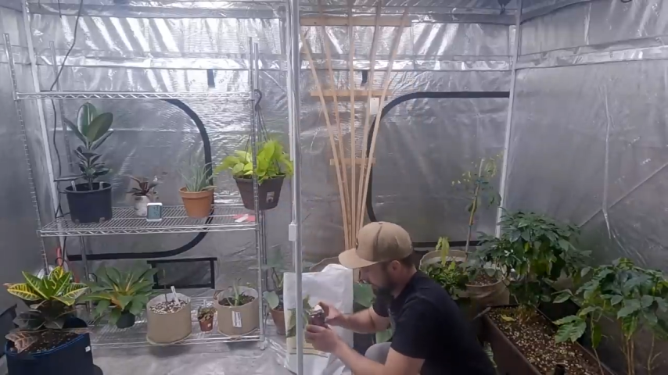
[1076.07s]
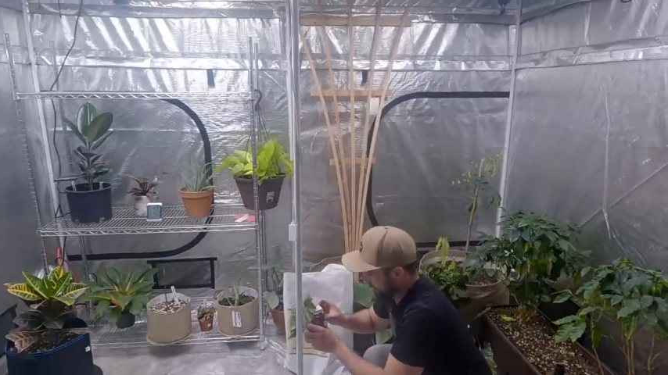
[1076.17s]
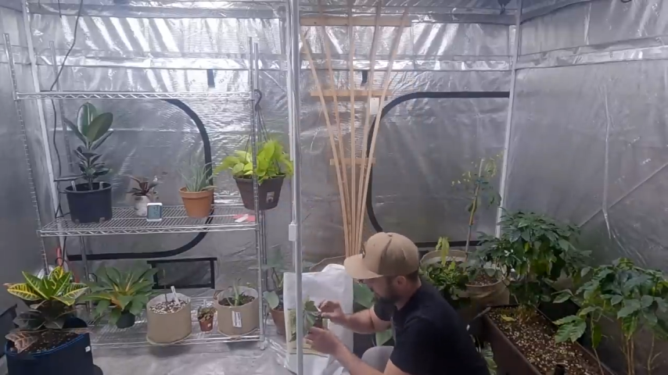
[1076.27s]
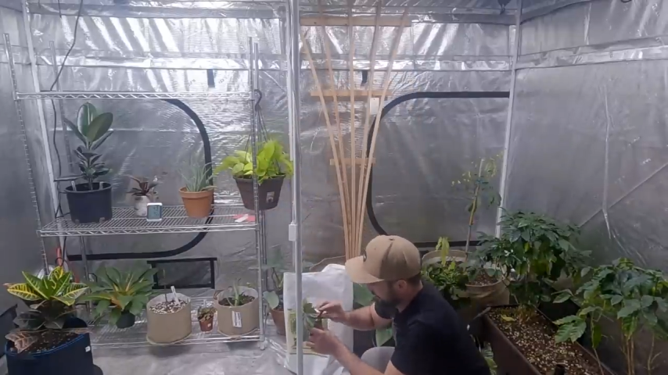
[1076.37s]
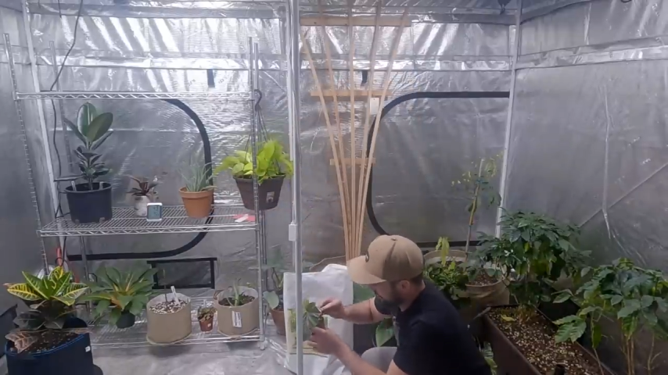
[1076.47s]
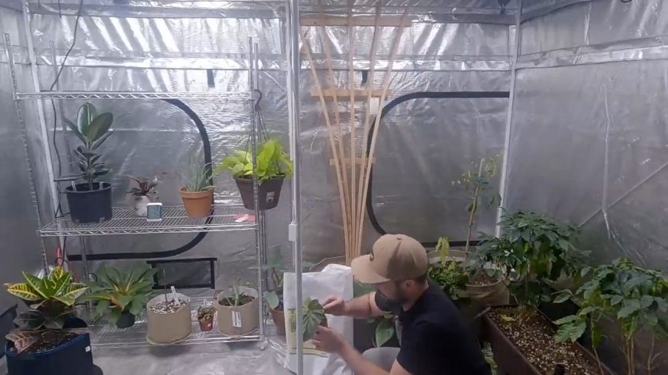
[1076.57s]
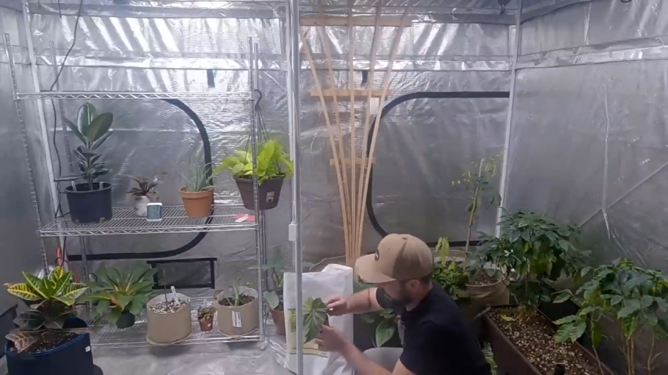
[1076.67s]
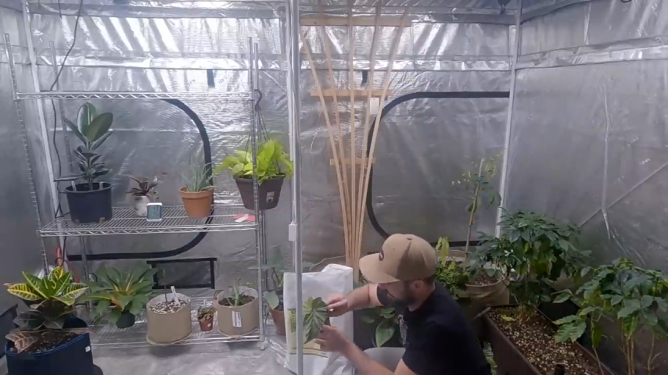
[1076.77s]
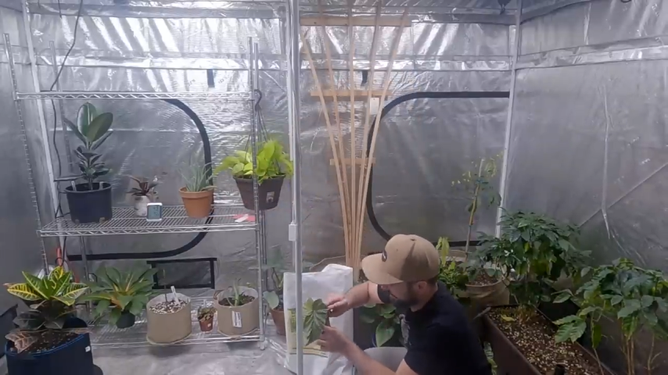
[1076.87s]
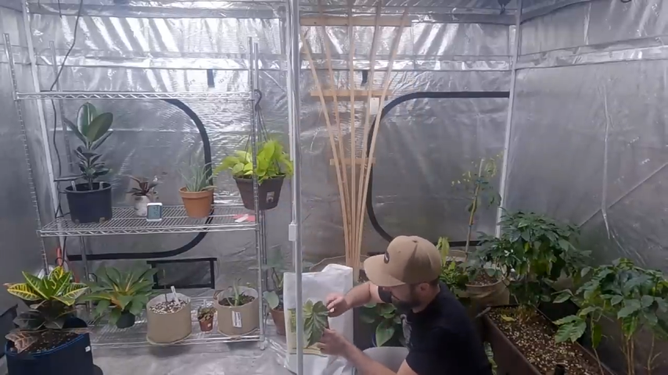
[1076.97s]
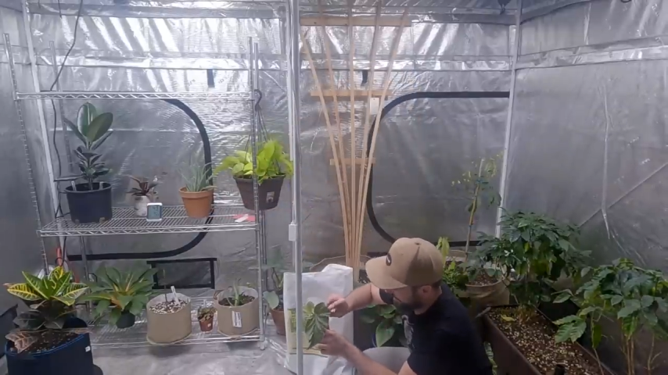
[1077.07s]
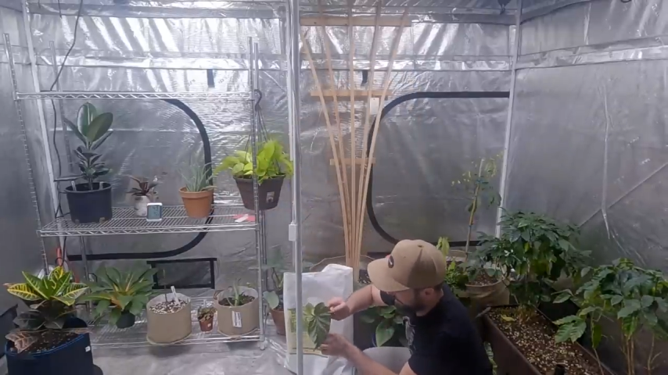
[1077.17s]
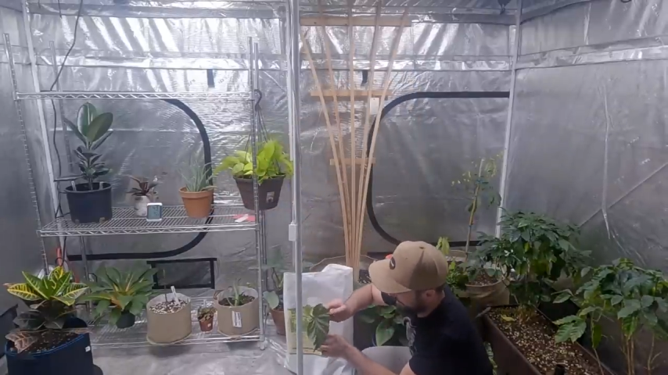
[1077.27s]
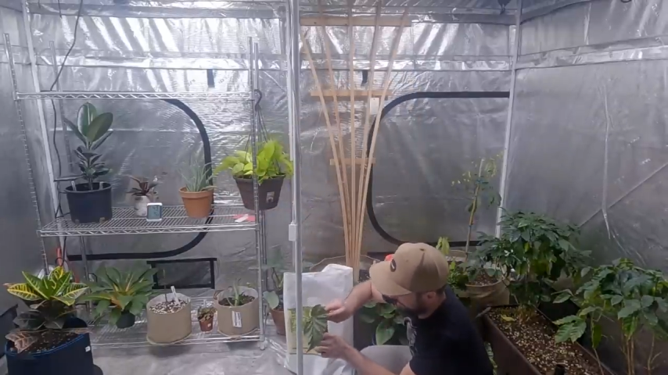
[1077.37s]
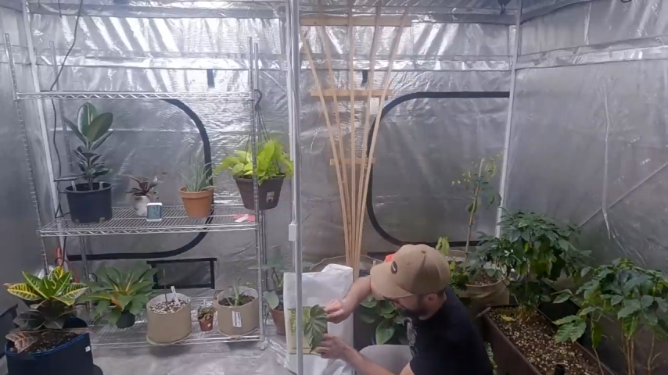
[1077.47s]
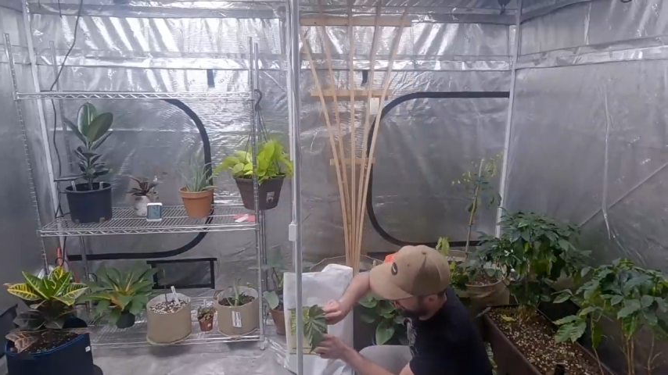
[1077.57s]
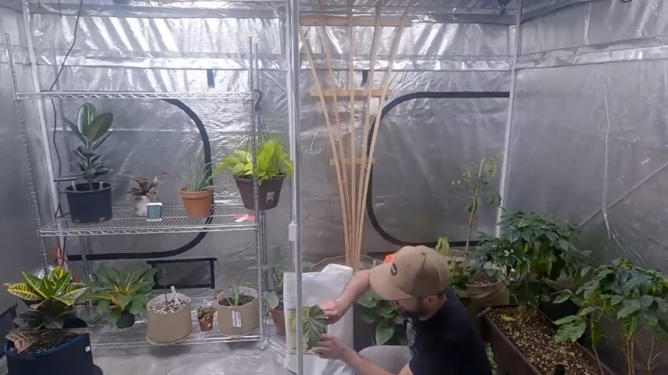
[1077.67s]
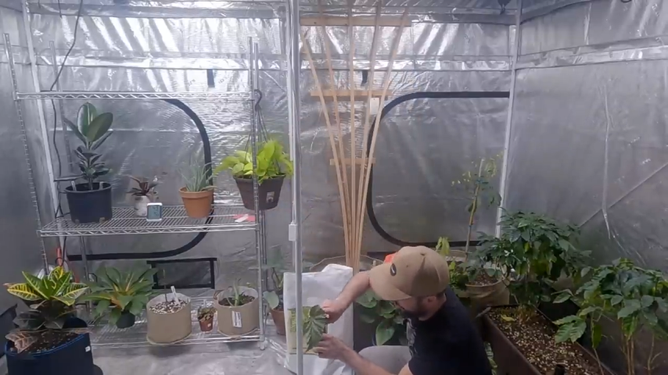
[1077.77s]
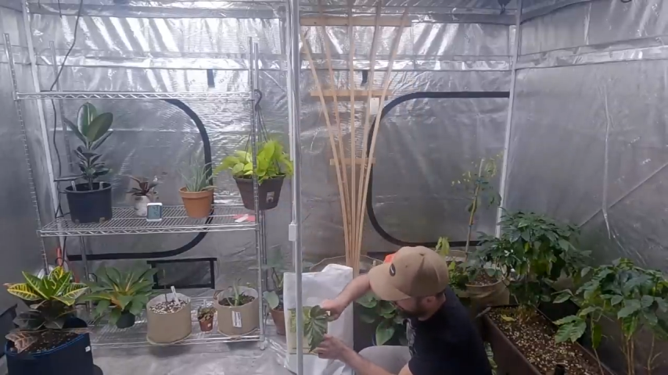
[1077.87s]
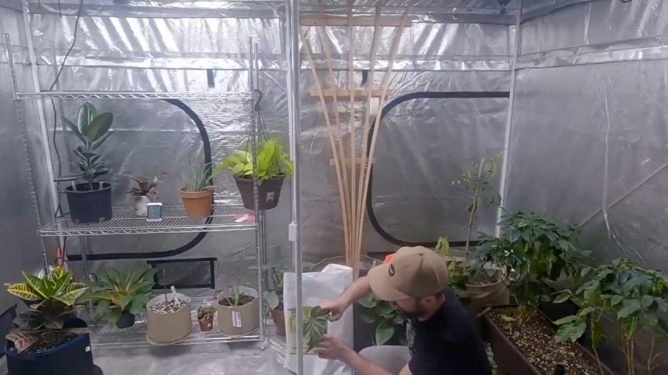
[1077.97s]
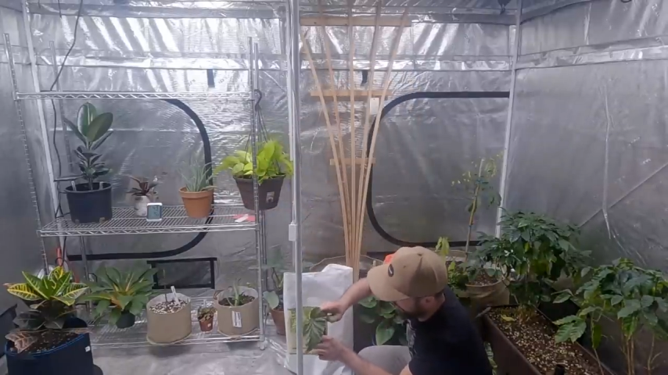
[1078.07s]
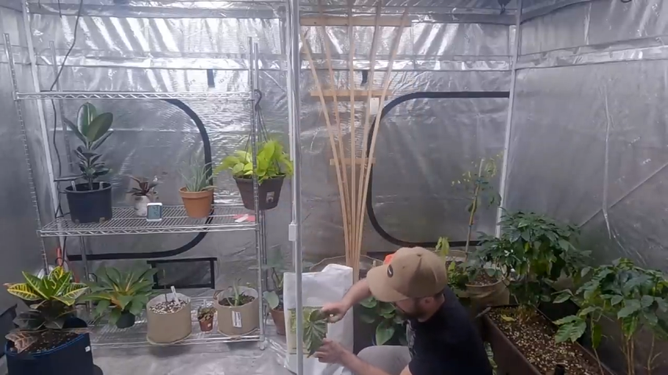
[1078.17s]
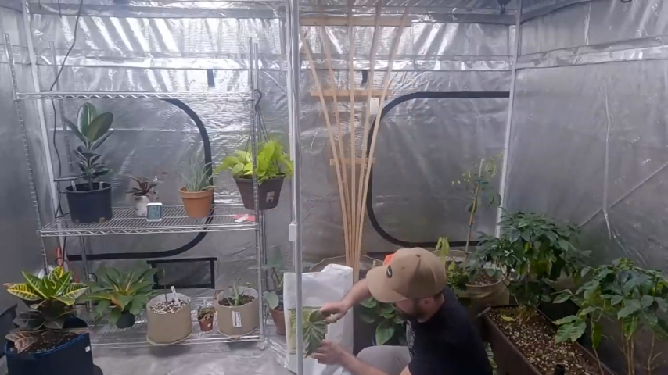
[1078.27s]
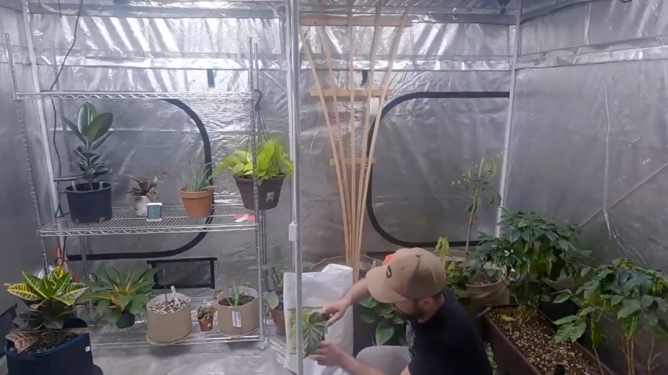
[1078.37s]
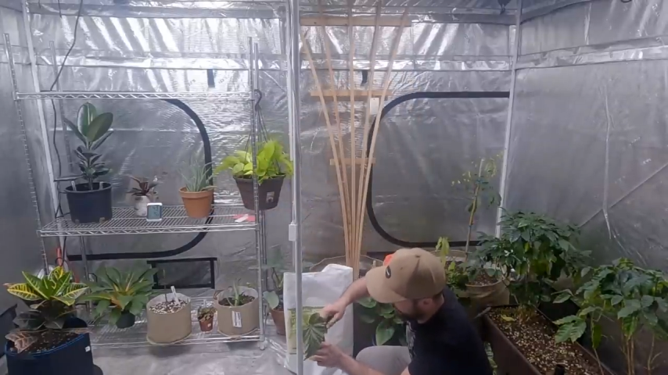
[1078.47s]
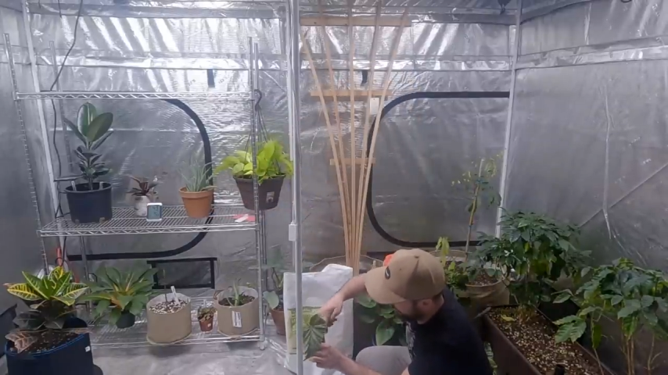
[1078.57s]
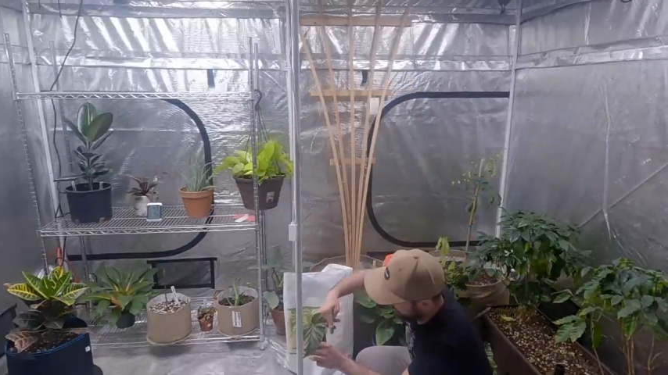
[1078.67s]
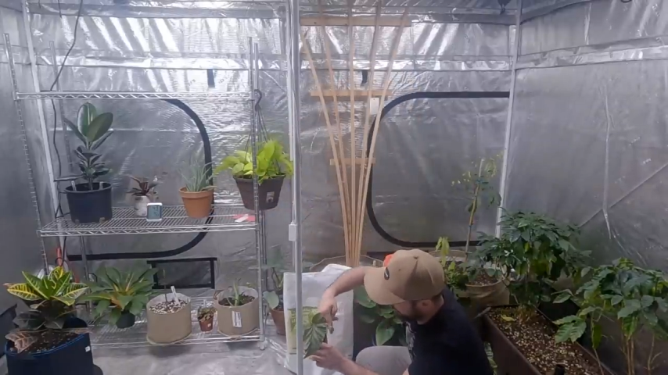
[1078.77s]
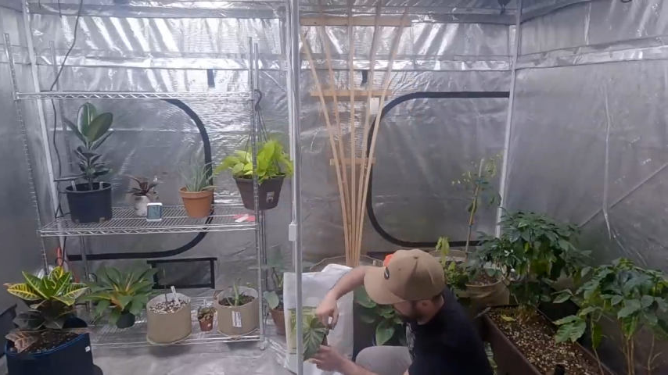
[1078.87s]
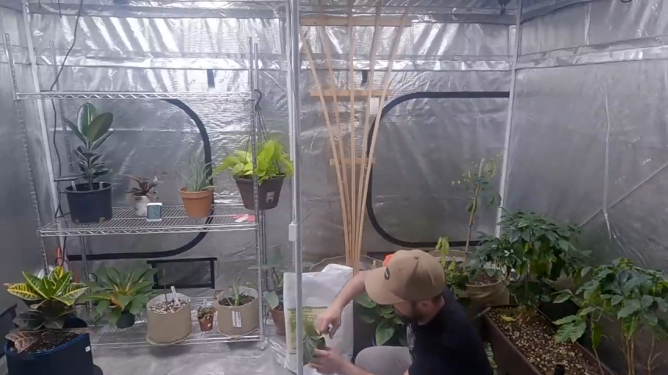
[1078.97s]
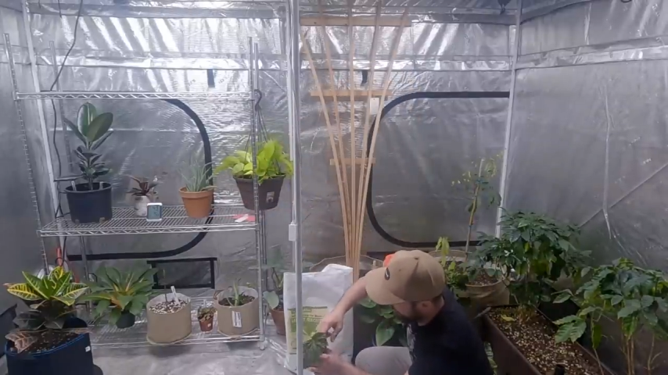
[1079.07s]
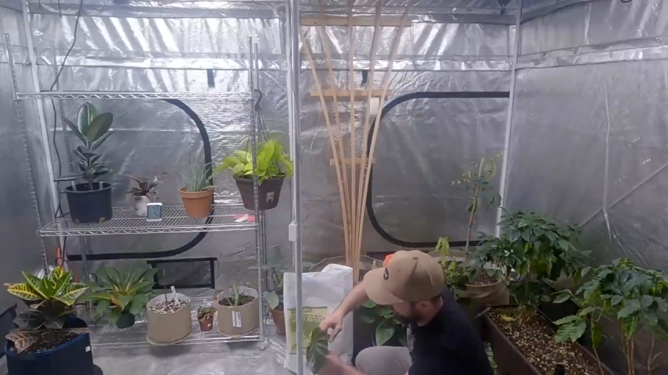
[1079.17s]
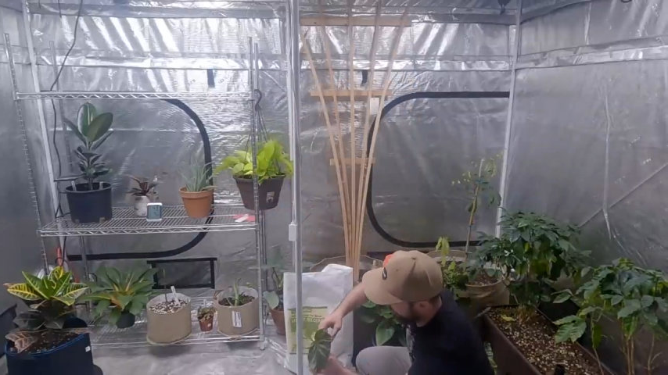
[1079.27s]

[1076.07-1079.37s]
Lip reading: No face is visible, so there are no lips to read.